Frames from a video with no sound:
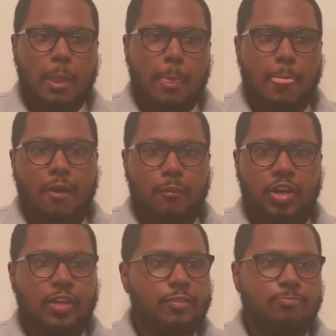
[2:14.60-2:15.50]

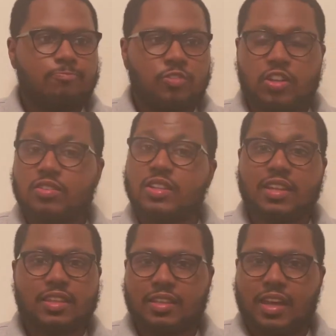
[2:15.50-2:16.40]
but there's
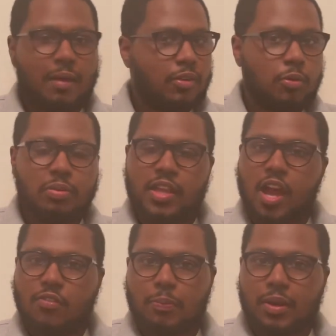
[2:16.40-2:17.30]
nothing, no
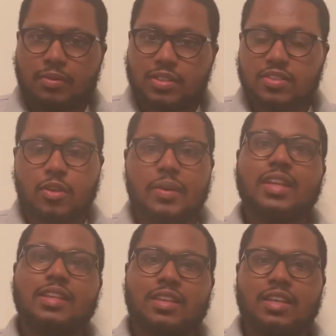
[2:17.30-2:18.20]
playoff appearances, no
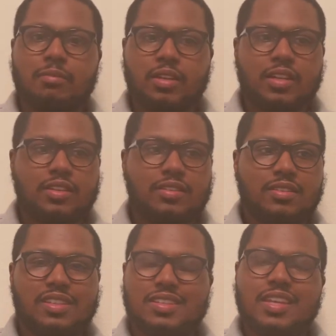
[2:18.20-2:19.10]
anything, because
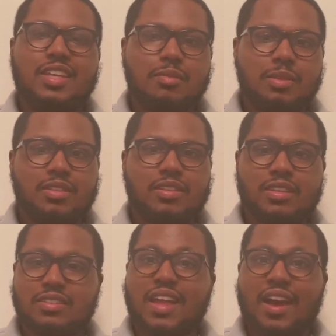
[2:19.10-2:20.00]
the team is
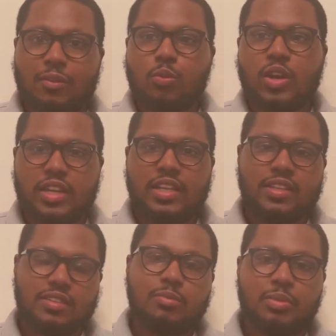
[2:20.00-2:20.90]
not where it needs
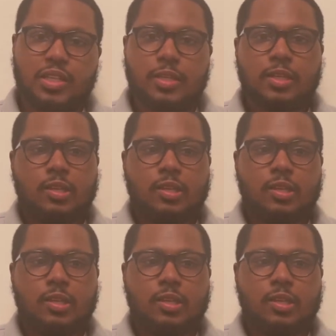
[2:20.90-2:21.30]
to be.